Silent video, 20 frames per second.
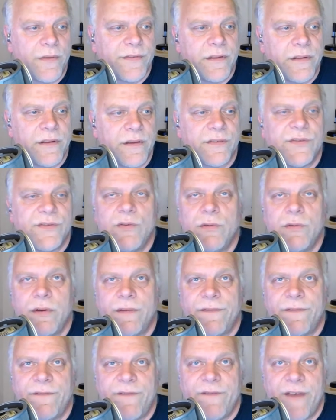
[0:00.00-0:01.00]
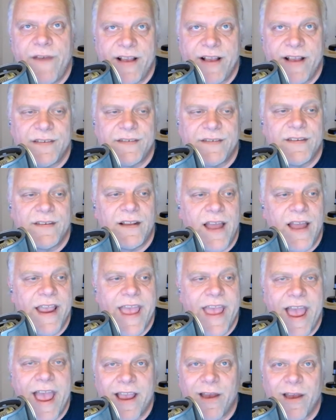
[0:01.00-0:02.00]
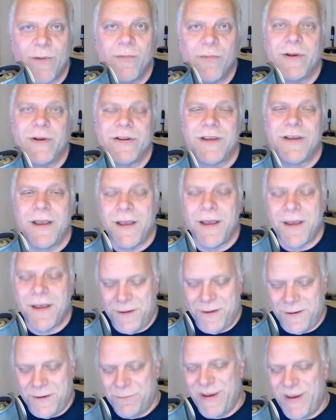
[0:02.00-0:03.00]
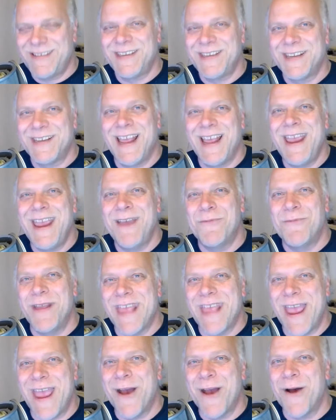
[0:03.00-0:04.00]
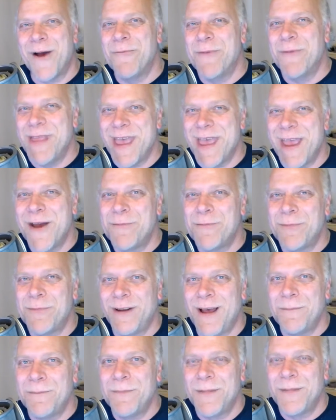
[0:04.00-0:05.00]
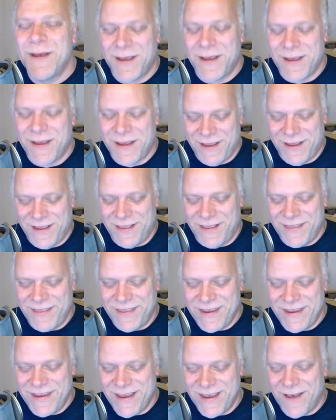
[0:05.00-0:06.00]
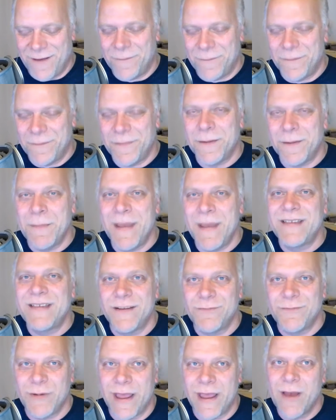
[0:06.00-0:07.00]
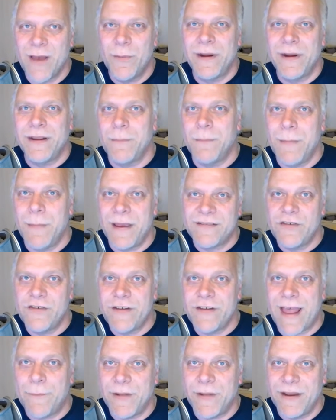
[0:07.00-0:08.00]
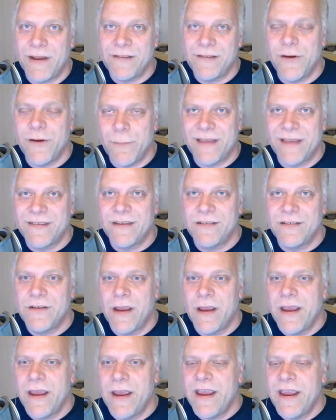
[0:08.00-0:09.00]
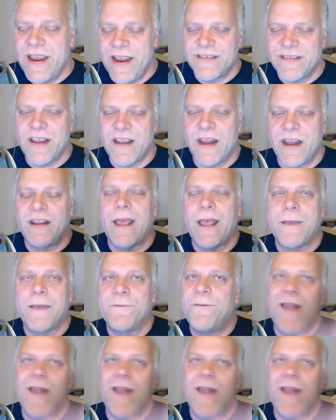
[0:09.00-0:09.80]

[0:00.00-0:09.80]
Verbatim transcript: Also, there's new effects like echo, which basically when they when they open up the uh, the message, when they go into the messaging app and they see your message, it suddenly